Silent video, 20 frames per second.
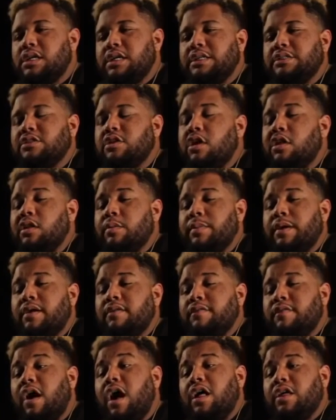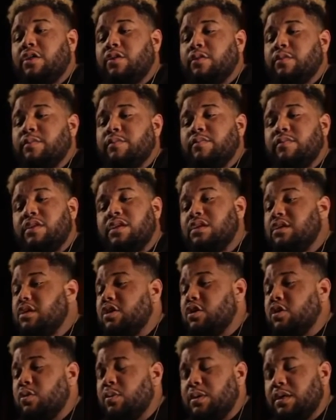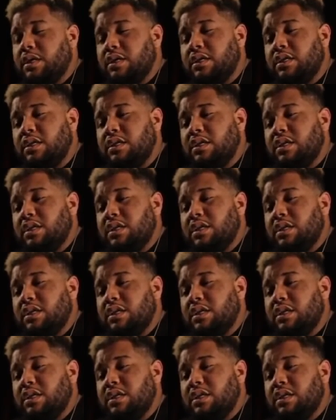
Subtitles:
It's all about volume, EQing,